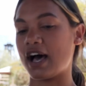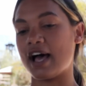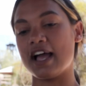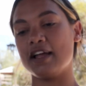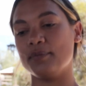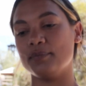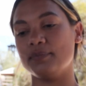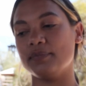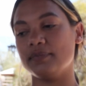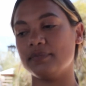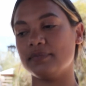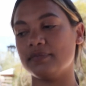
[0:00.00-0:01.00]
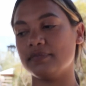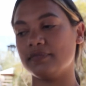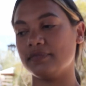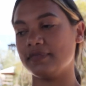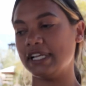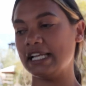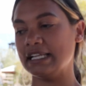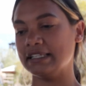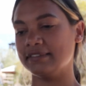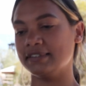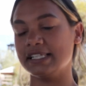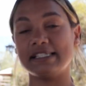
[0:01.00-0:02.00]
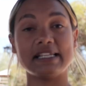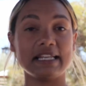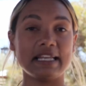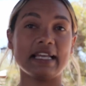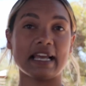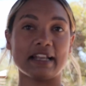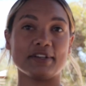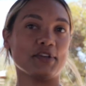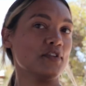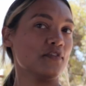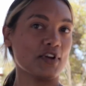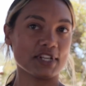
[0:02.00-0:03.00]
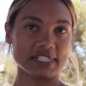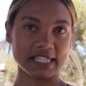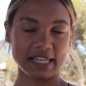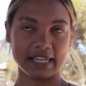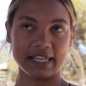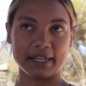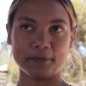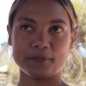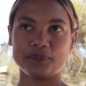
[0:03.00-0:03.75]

time in the city, at university.